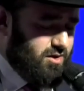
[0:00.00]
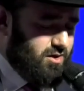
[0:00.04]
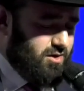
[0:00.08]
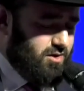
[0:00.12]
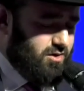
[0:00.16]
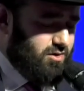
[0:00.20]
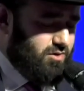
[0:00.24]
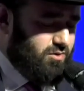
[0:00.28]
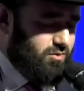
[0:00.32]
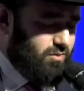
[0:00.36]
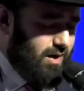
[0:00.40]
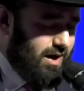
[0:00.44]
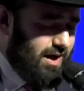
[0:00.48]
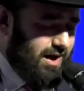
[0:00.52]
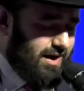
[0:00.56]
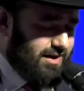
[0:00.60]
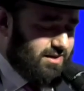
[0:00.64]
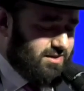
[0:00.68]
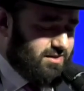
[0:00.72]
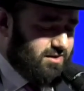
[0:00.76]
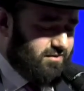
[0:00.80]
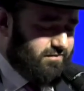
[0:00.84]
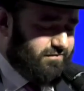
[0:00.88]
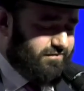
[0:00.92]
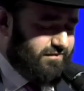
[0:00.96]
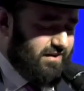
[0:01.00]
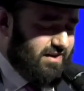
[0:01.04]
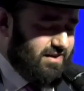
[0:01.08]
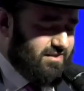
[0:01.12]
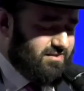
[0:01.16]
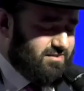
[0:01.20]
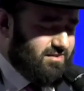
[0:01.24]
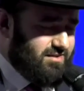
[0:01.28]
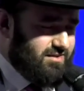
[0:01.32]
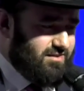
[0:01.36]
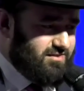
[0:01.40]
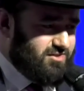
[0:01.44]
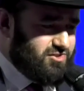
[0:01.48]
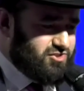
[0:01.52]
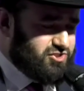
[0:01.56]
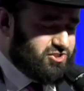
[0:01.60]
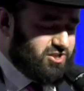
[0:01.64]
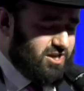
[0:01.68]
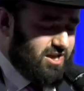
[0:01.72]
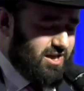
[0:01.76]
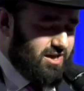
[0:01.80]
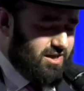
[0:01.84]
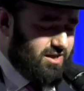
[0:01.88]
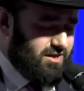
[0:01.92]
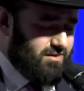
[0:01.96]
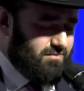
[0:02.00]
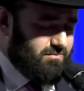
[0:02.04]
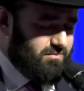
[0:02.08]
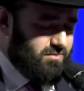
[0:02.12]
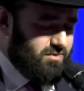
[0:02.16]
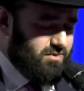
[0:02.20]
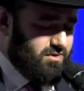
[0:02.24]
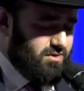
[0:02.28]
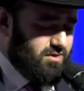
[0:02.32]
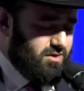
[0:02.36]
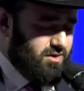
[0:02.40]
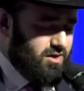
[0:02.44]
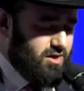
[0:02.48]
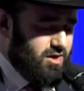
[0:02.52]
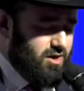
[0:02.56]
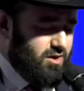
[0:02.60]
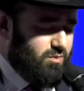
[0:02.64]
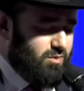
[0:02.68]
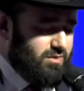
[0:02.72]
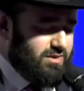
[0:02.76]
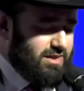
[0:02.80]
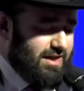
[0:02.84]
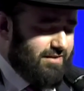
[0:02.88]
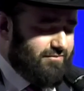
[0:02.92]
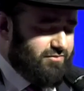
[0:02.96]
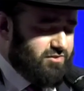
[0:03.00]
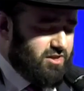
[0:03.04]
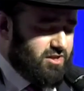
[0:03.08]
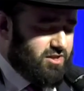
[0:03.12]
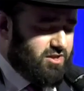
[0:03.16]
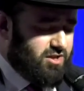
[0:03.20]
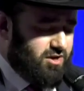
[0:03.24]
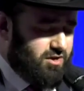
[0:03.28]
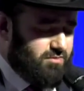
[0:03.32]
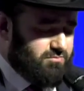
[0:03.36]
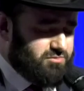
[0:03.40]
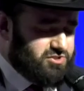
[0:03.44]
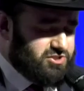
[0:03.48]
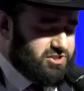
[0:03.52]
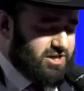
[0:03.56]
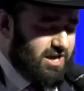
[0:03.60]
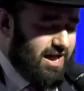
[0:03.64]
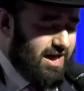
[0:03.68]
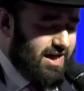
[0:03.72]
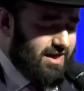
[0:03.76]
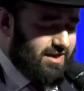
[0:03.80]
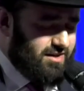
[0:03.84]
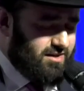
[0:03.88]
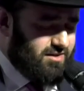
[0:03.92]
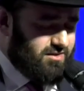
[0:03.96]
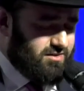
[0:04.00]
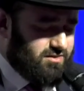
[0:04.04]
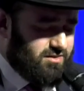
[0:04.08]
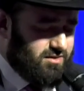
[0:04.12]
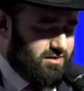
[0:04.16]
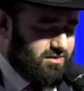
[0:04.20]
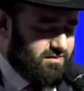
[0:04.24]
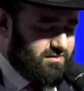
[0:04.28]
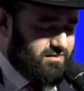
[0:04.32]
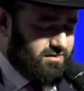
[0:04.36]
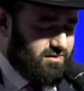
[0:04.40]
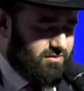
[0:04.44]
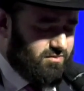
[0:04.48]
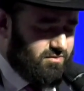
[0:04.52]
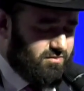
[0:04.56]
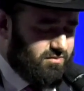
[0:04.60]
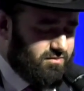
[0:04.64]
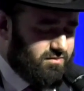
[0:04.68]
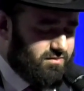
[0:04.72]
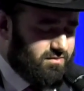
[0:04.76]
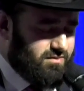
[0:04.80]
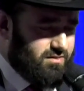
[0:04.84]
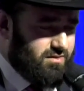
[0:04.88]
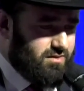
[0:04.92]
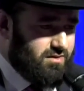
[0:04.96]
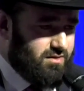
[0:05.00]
who hide their faces in shame whenever the term child is used.